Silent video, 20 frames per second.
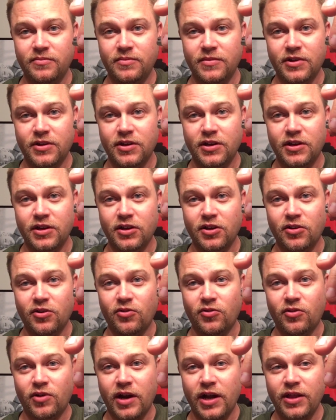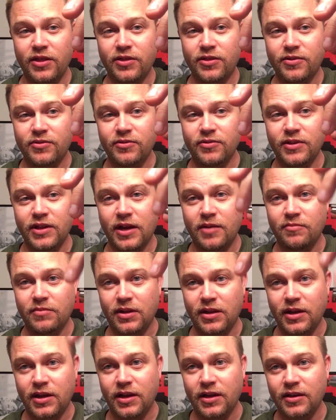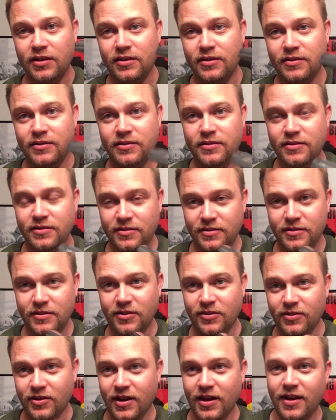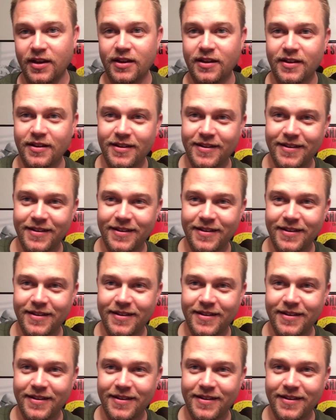they're gonna go right through that blade. Okay?